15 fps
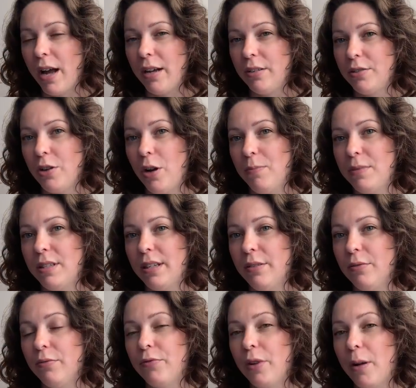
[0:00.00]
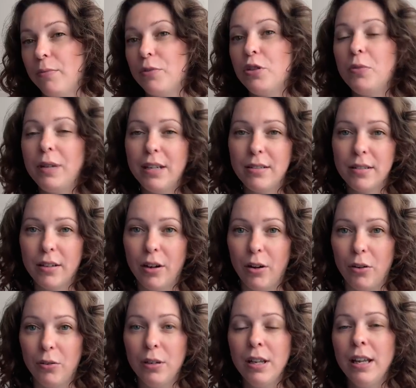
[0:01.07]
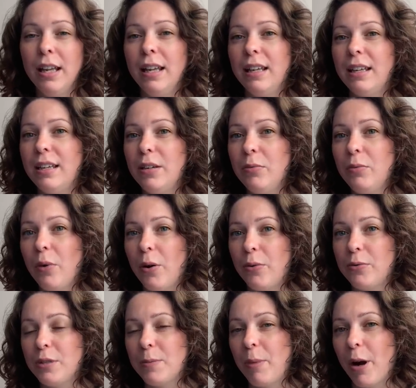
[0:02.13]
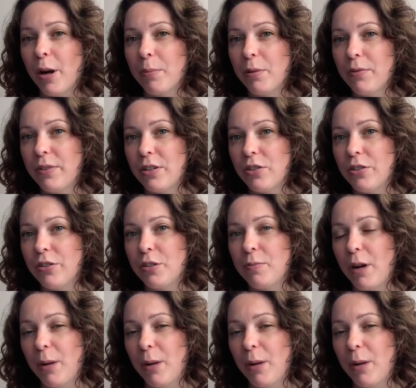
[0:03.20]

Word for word: Kyle Thomson from two weeks ago. He owns Park Provisioners